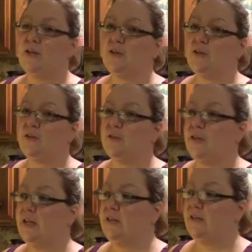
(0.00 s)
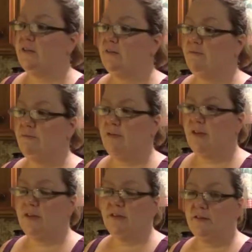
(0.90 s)
could do any other
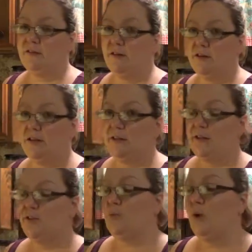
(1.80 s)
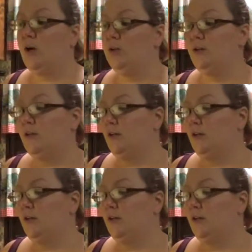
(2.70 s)
things on this that you want,